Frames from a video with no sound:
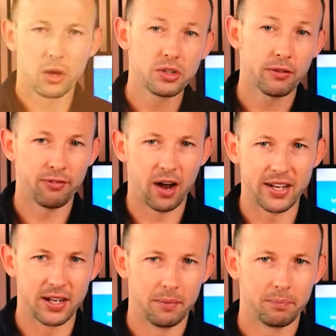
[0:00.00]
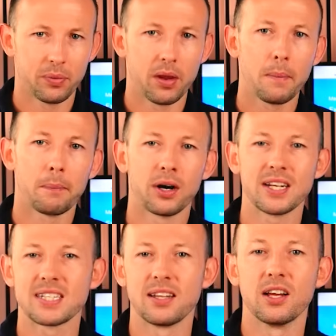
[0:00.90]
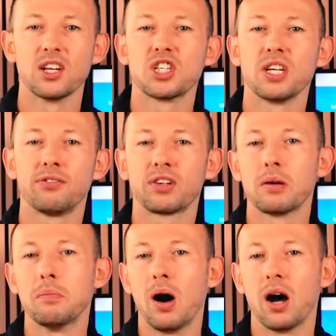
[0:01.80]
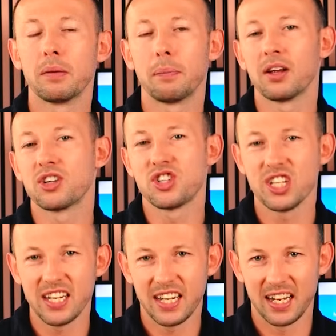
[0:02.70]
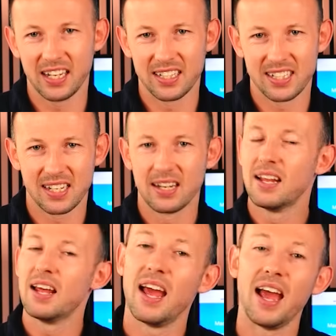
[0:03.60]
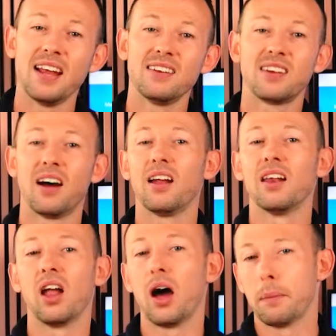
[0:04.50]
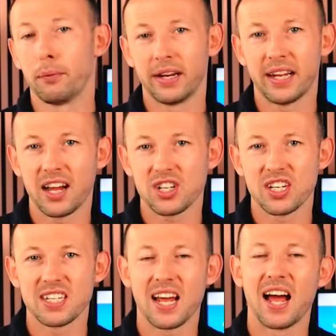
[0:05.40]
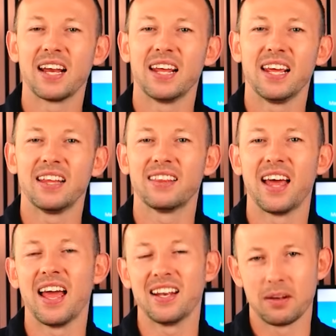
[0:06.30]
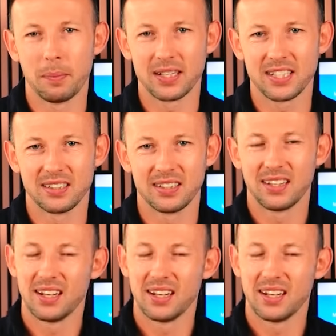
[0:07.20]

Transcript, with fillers: Go to Finder. Press the Shift, Command plus G keys. Enter library caches and hit the Enter button.